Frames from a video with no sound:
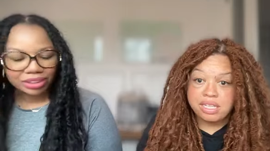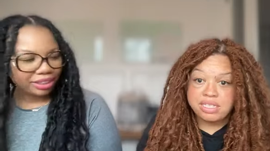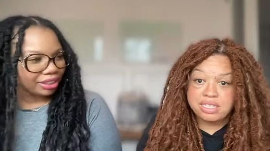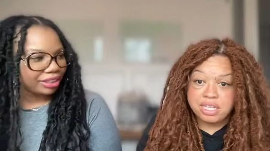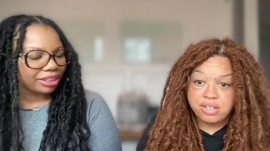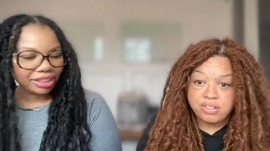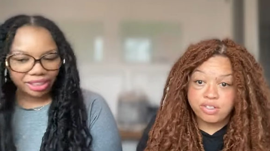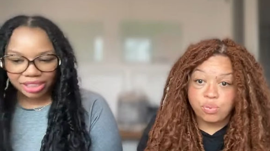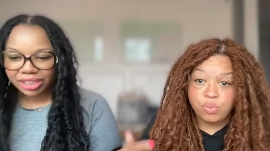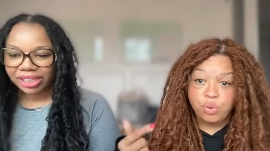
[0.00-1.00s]
Speaker 1: It's yeah. there
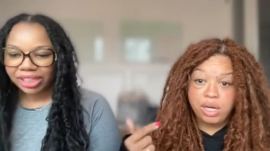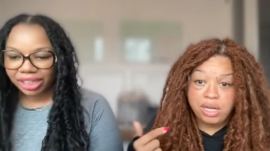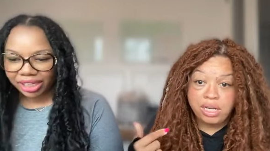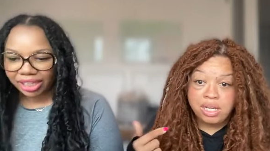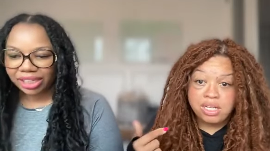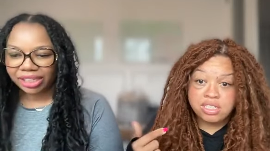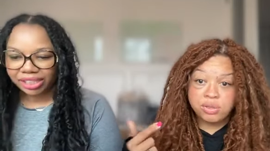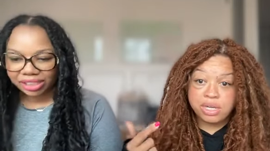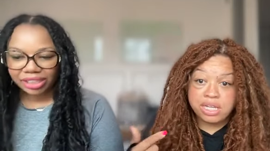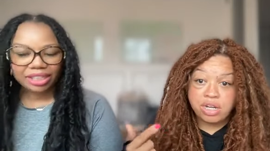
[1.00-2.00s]
so we yeah. so
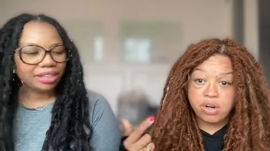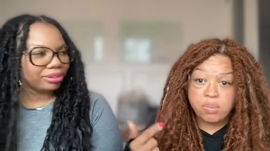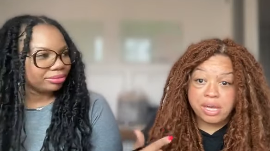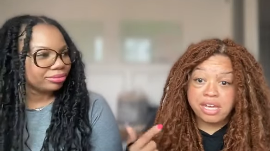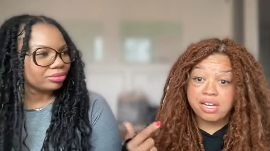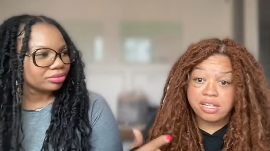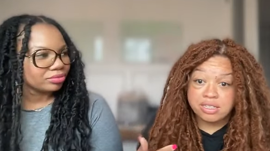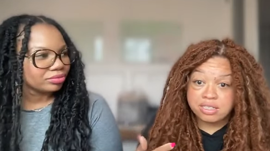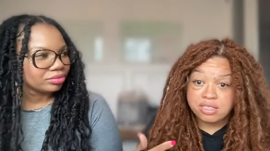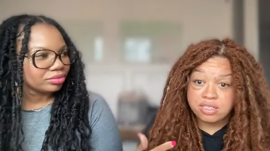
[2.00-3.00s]
it can yeah. obey us,
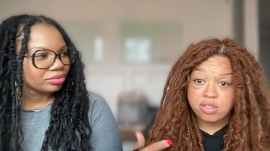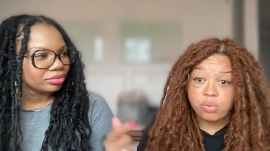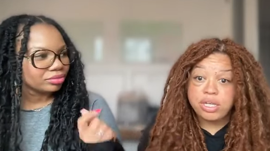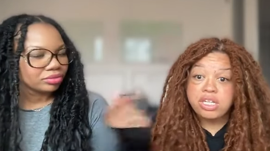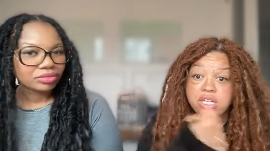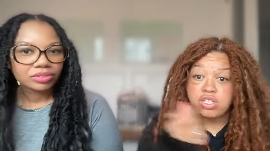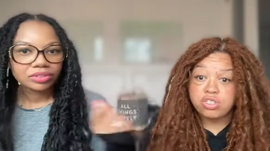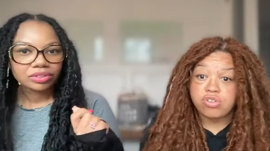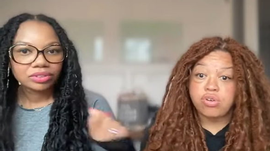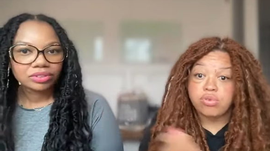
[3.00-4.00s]
so we can
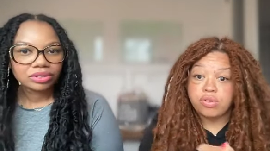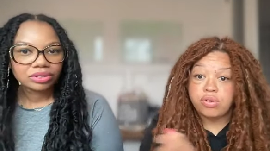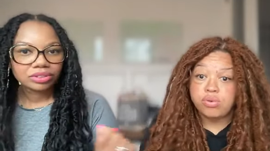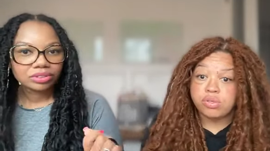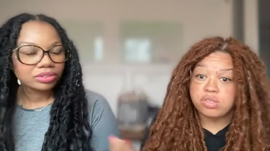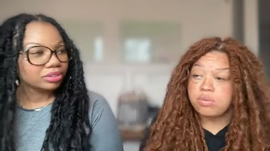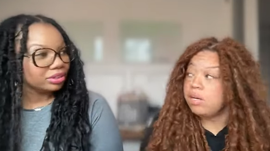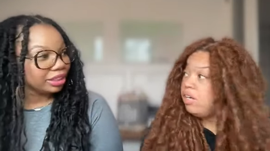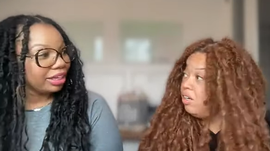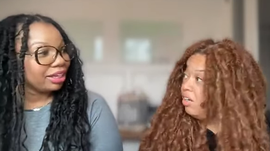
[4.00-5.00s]
control the horse,
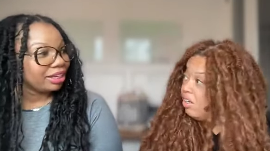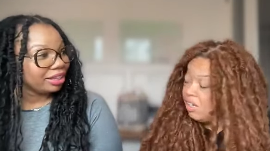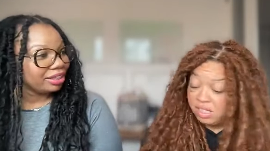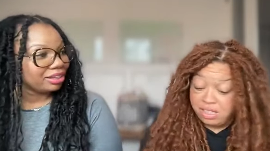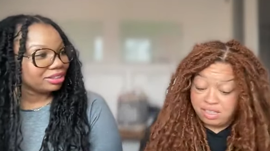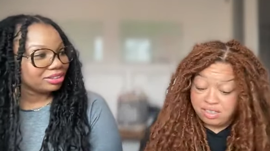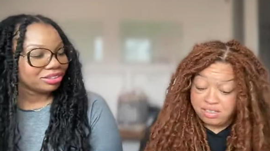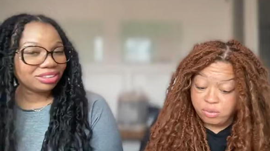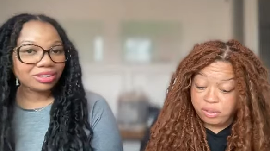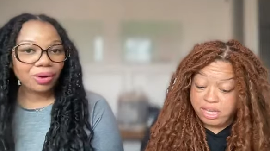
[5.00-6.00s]
right?
Speaker 2: Yeah.
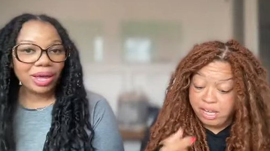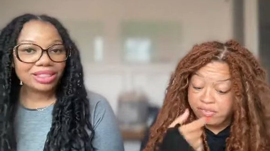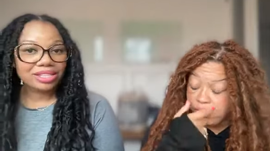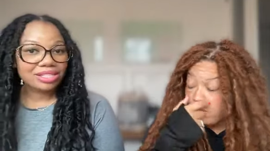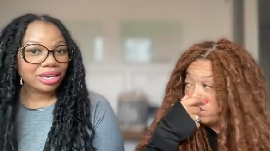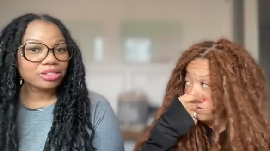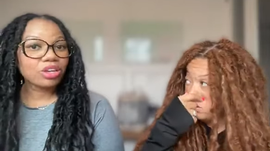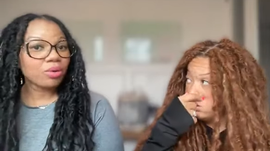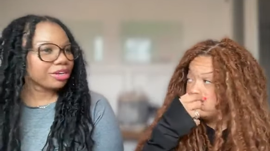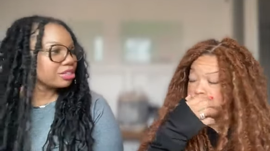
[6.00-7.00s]
So, so we have to watch.
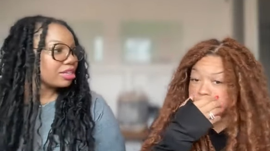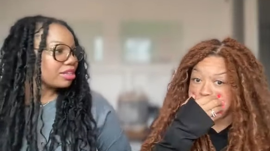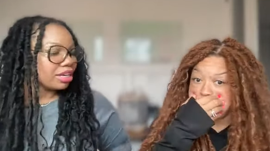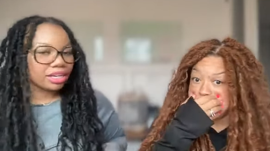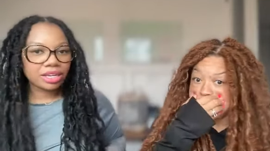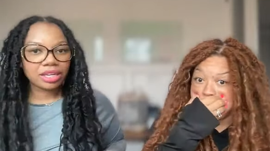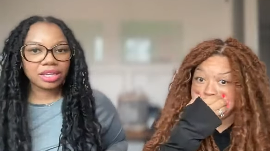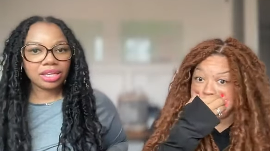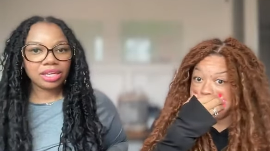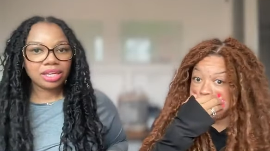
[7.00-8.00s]
So here's the thing.
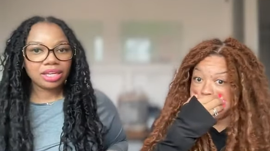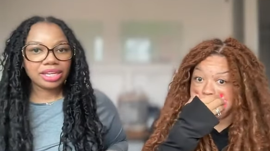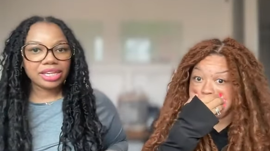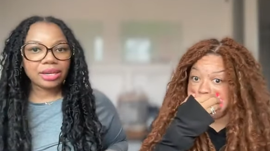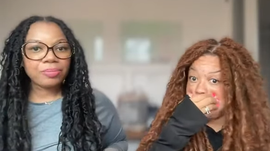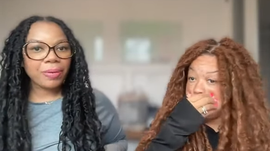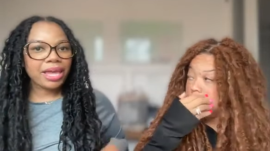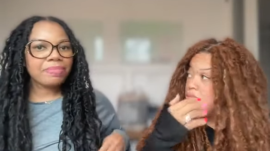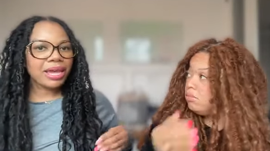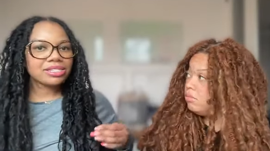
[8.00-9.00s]
It
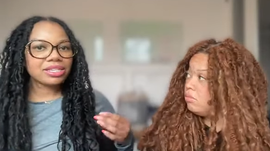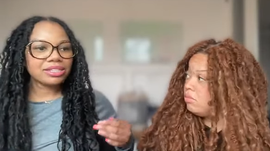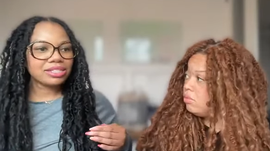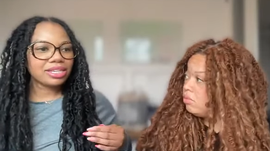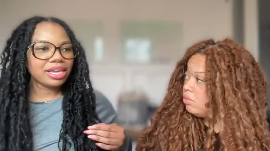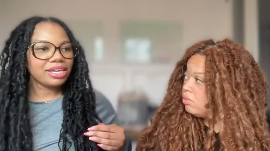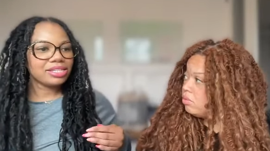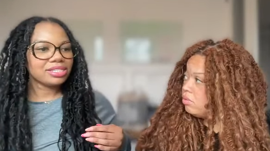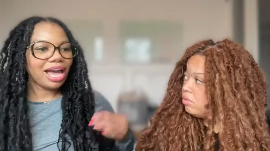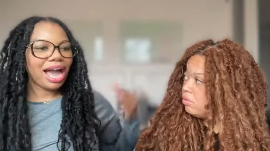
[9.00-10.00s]
it basically
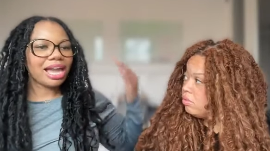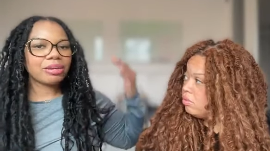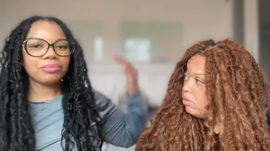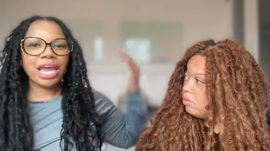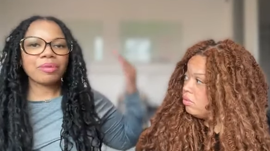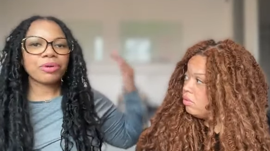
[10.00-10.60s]
says I am not